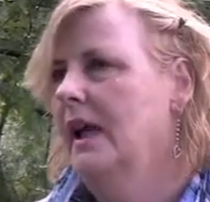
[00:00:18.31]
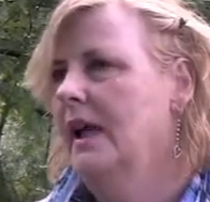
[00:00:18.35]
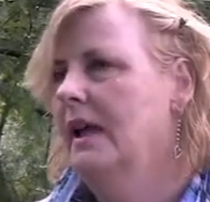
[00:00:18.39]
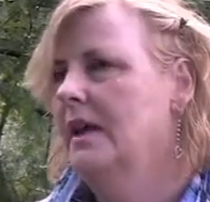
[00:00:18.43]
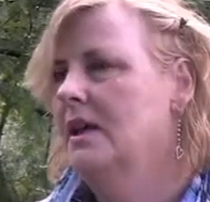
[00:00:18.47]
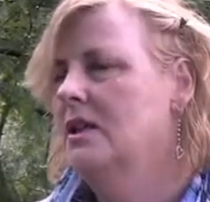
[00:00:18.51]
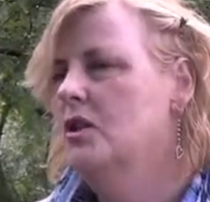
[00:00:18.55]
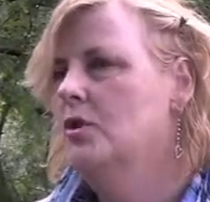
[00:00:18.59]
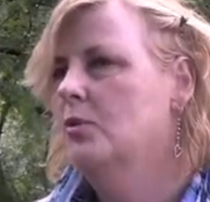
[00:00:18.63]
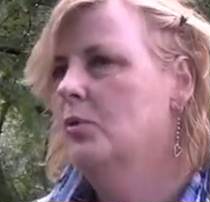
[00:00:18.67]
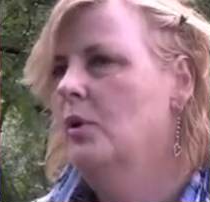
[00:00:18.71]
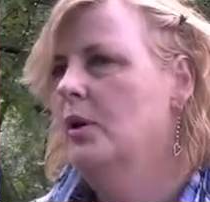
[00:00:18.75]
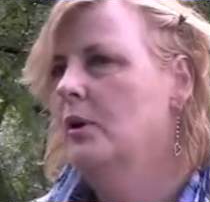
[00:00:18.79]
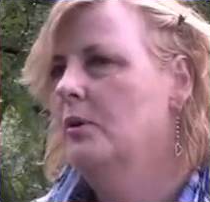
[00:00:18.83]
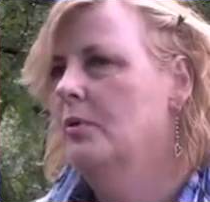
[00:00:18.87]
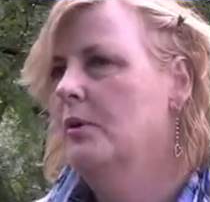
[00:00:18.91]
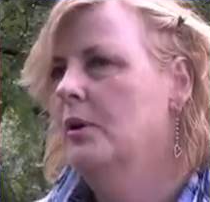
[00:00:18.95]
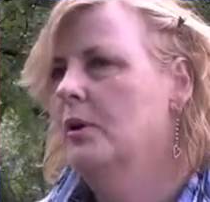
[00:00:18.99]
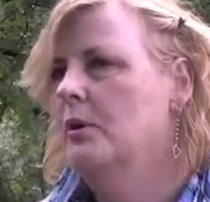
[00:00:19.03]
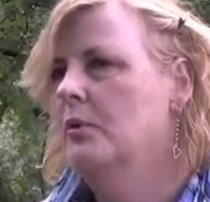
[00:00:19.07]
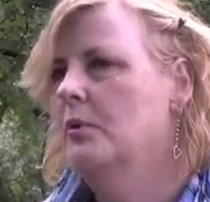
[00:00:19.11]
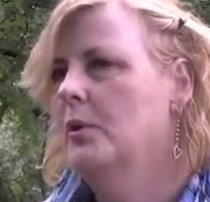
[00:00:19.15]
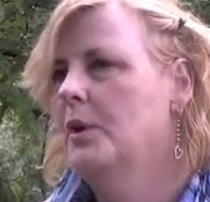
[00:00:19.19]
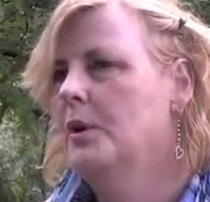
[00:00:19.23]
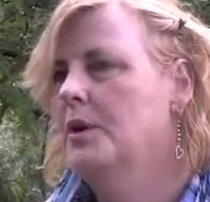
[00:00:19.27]
And what
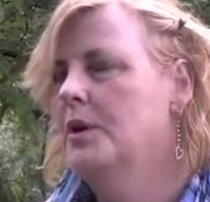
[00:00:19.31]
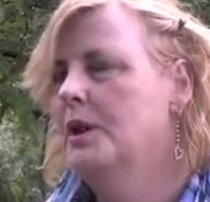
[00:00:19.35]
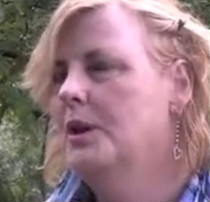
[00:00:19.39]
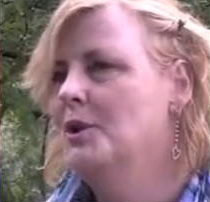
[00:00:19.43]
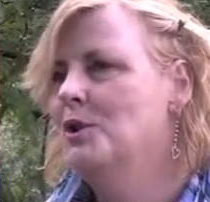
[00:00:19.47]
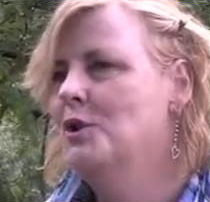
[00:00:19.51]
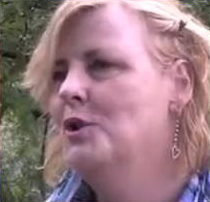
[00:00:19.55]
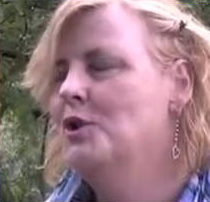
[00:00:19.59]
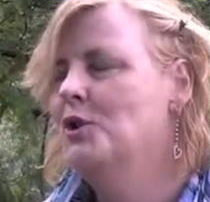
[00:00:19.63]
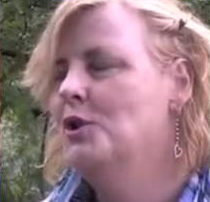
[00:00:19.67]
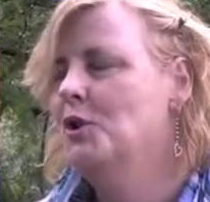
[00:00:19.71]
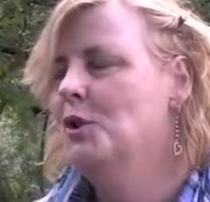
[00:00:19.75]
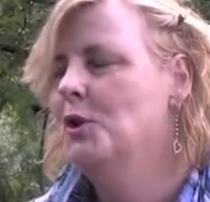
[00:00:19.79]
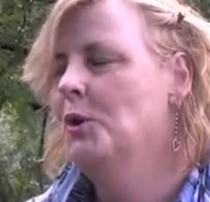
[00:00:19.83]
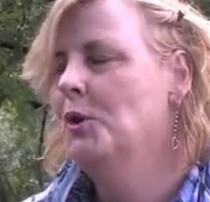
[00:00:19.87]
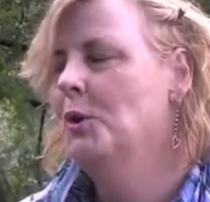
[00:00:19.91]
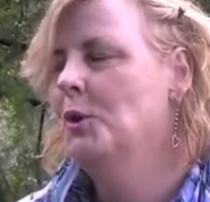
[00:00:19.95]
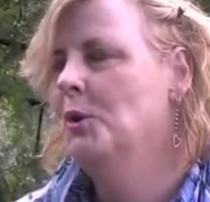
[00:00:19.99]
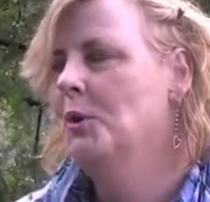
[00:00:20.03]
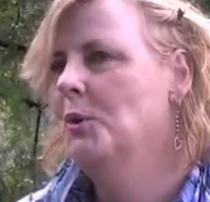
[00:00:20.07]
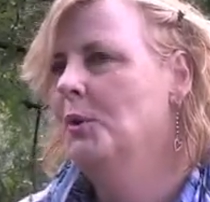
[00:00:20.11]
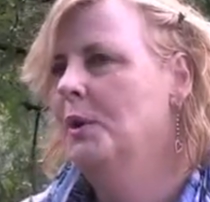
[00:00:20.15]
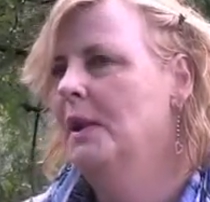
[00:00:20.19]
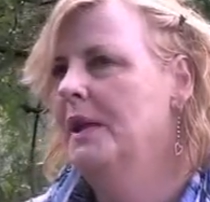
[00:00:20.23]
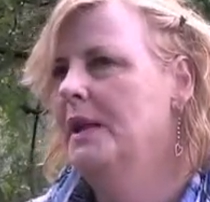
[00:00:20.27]
we are wanting to
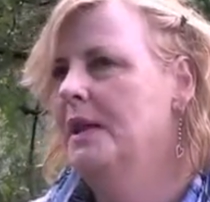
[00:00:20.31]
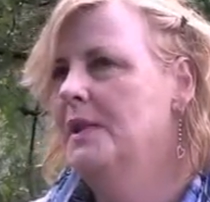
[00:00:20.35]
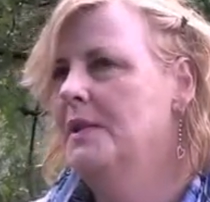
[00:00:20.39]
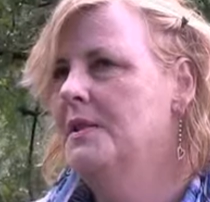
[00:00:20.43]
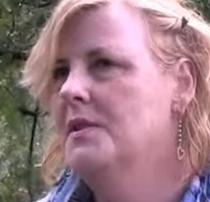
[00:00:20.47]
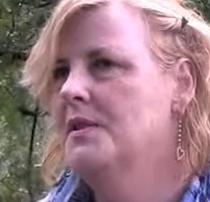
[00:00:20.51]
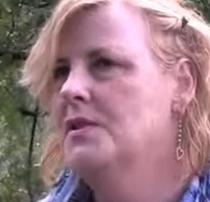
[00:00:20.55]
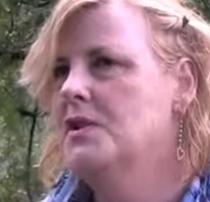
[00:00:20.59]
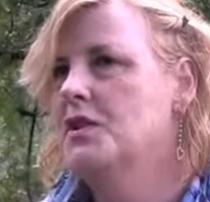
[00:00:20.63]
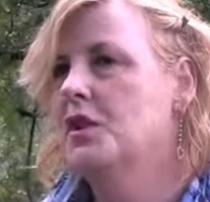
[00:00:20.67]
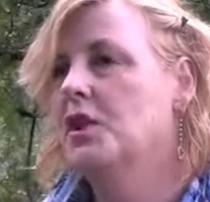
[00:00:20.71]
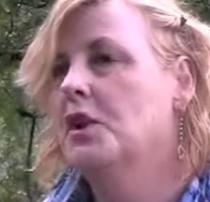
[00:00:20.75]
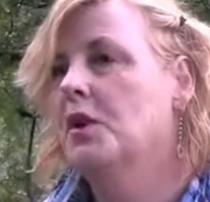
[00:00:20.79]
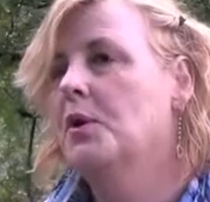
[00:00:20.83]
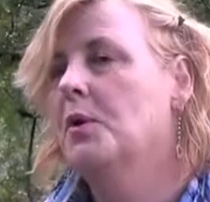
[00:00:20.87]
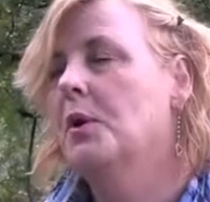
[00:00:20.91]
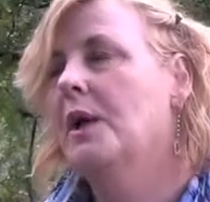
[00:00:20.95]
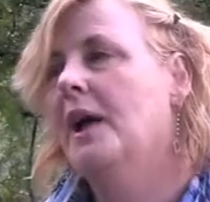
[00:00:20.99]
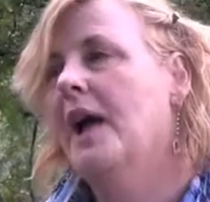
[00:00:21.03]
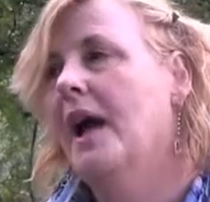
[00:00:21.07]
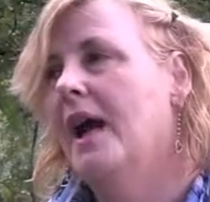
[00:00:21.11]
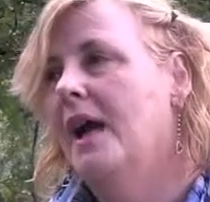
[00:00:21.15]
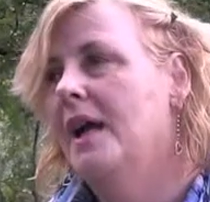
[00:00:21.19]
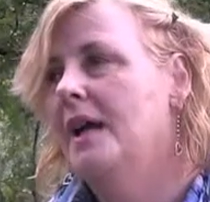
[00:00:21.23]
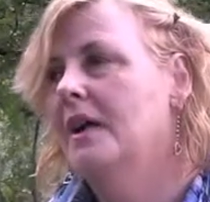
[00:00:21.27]
do is to
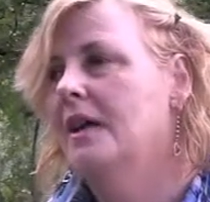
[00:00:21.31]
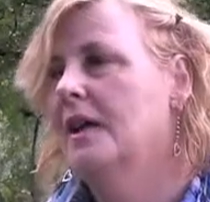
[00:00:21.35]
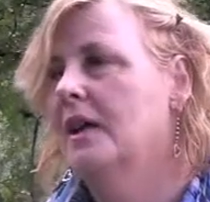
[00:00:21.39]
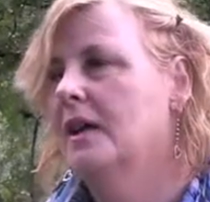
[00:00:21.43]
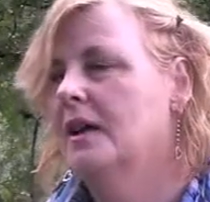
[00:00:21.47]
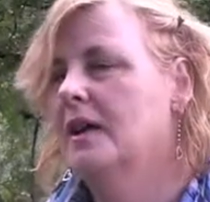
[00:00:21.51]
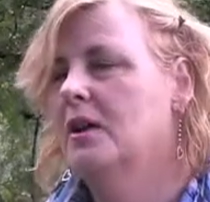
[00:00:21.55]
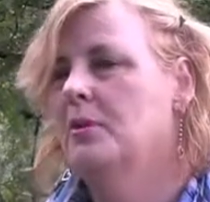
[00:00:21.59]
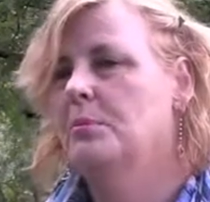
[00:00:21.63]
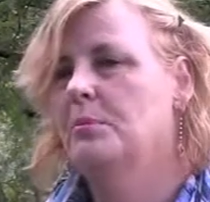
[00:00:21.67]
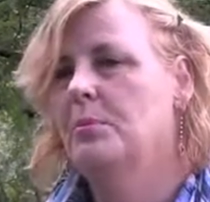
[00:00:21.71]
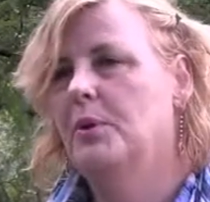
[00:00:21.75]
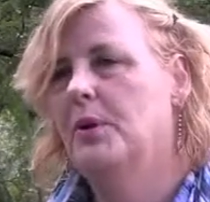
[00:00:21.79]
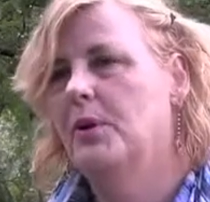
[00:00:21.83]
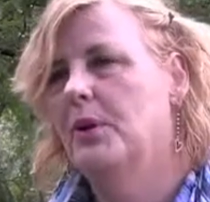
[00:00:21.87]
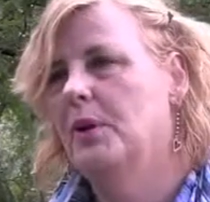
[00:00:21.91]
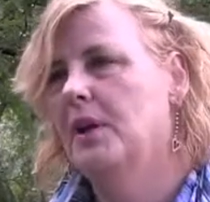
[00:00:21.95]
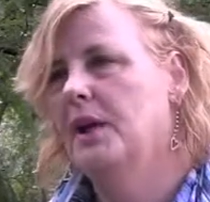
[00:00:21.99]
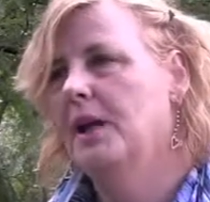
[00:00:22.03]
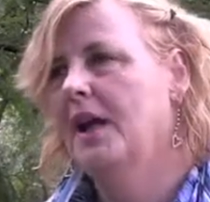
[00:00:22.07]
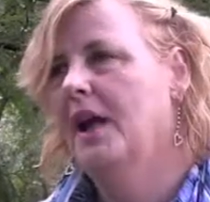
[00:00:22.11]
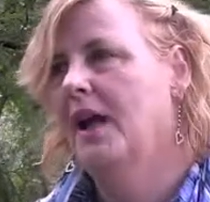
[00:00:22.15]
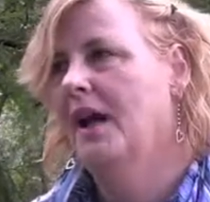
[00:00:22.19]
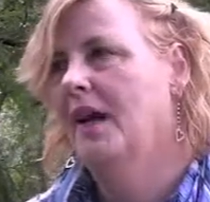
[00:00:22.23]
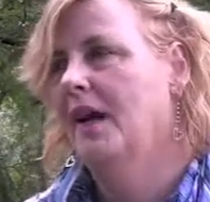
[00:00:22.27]
create a
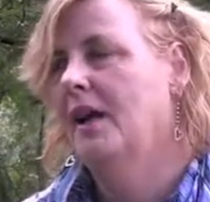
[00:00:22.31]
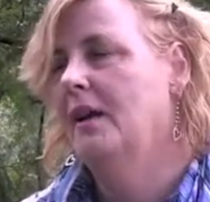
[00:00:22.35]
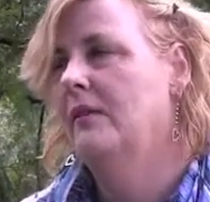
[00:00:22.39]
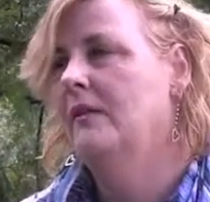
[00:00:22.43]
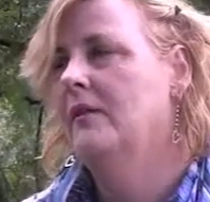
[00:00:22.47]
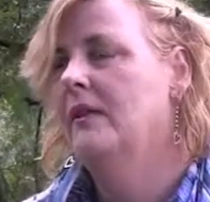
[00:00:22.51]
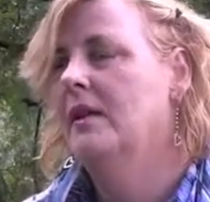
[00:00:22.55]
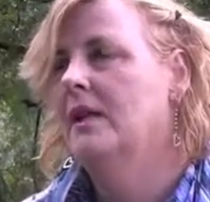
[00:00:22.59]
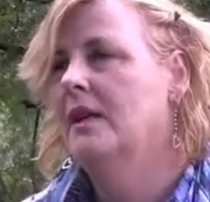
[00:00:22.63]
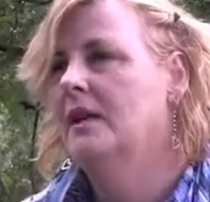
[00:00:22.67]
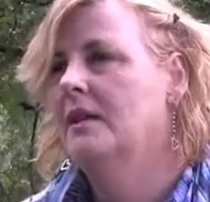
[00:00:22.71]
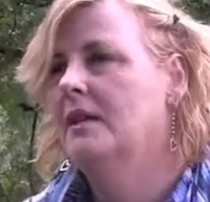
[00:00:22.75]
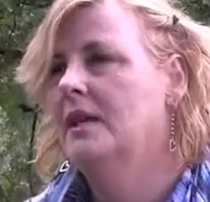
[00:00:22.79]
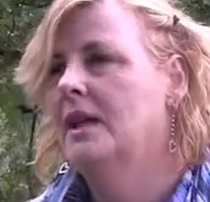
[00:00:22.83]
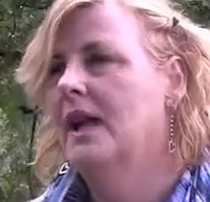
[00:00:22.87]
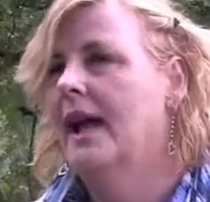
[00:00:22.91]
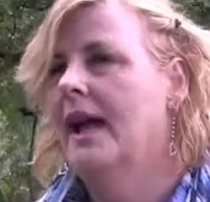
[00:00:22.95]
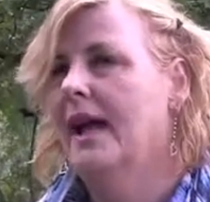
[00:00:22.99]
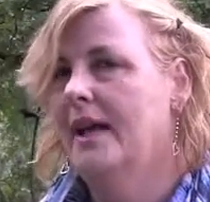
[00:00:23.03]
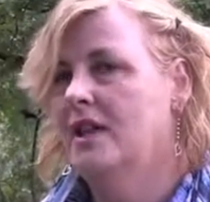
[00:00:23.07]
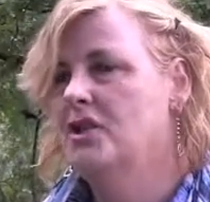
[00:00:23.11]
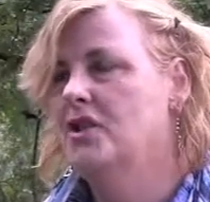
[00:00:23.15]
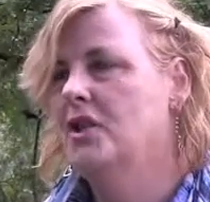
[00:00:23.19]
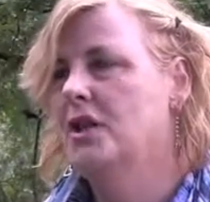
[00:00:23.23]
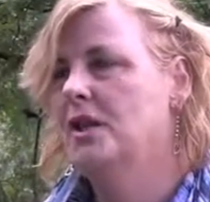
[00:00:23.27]
computer game
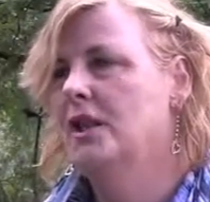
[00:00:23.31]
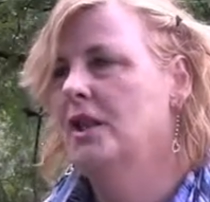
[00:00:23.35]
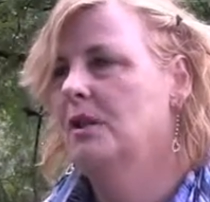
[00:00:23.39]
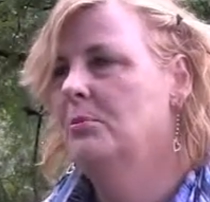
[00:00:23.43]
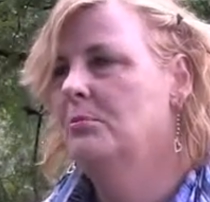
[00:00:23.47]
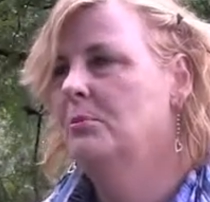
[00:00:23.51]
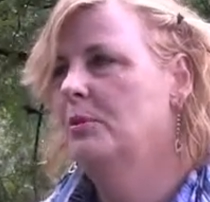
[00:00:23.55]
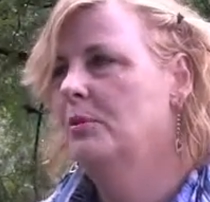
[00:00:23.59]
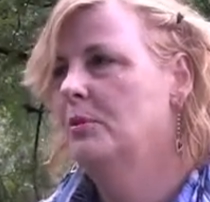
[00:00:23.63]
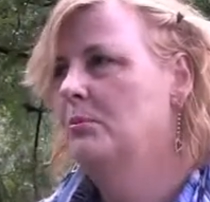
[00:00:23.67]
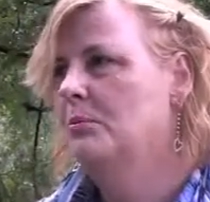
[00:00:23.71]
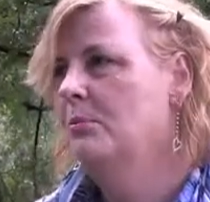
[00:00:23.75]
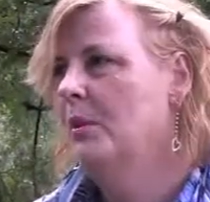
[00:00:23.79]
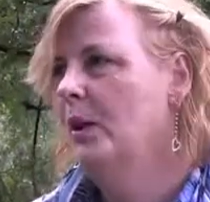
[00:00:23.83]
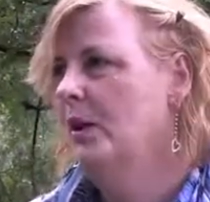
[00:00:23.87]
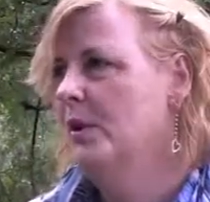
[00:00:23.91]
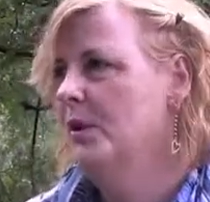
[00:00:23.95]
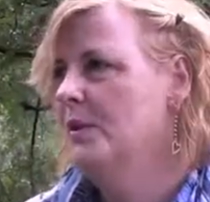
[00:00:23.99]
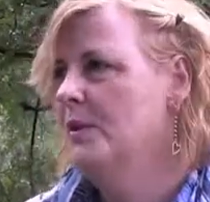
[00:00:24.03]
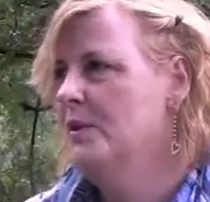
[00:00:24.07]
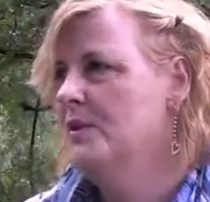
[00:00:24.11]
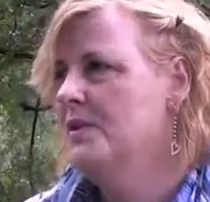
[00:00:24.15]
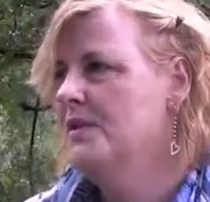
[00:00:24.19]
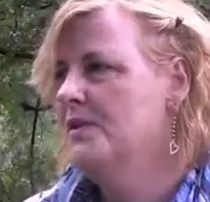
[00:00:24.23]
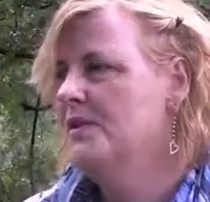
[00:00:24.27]
that actually
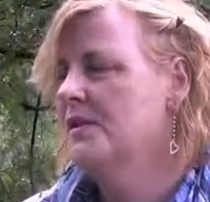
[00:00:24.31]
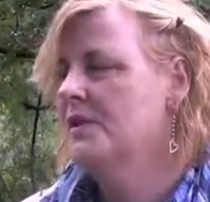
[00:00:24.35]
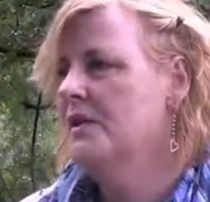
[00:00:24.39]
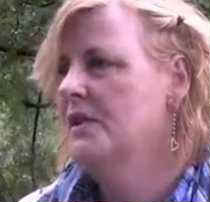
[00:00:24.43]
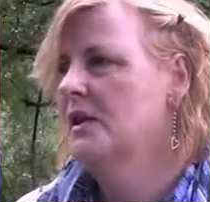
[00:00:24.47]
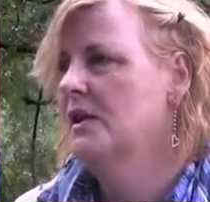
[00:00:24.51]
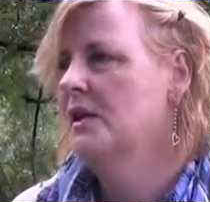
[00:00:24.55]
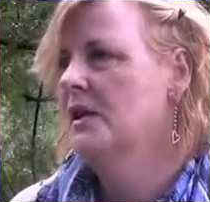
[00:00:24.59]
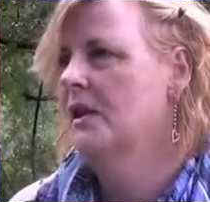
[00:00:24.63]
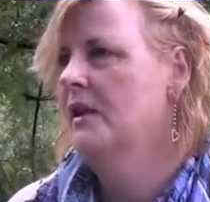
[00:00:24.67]
promotes